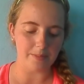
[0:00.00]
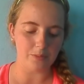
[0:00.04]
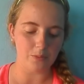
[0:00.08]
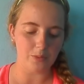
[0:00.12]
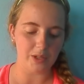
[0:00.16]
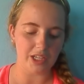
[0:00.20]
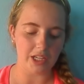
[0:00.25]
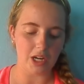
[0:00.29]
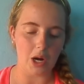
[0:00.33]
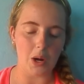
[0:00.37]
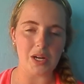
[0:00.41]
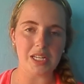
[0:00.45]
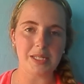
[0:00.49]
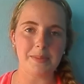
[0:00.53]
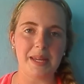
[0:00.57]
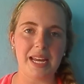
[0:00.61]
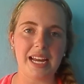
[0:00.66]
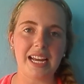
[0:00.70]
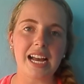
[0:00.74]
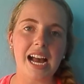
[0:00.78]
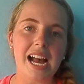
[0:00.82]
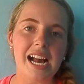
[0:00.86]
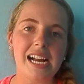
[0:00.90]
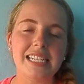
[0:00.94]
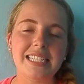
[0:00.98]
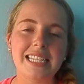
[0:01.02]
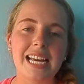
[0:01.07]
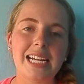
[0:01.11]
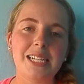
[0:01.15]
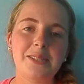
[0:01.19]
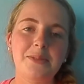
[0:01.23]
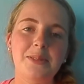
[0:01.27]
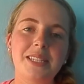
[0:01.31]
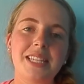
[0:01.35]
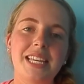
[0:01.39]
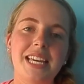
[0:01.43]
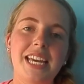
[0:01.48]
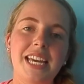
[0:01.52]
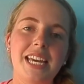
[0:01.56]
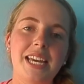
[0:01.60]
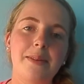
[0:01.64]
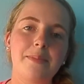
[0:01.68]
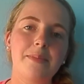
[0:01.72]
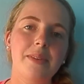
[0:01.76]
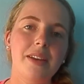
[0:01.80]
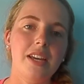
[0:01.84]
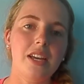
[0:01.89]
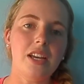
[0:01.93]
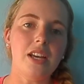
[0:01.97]
We could always be in contact with
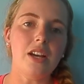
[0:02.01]
him.